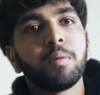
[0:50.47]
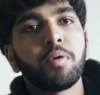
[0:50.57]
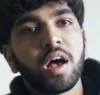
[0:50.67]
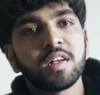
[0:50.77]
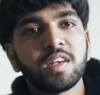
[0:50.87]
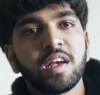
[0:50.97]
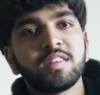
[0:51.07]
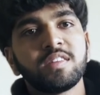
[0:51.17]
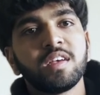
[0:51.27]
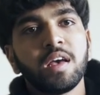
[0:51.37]

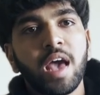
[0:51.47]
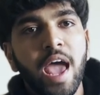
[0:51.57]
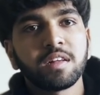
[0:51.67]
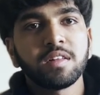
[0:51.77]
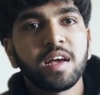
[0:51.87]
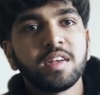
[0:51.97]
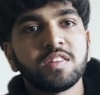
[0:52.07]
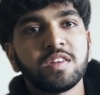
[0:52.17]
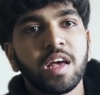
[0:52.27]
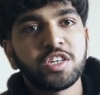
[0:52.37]
process,
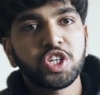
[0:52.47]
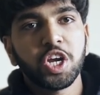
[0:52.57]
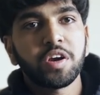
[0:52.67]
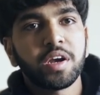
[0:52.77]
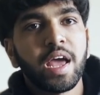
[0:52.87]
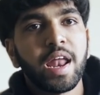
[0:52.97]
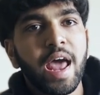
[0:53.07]
analyze, share, and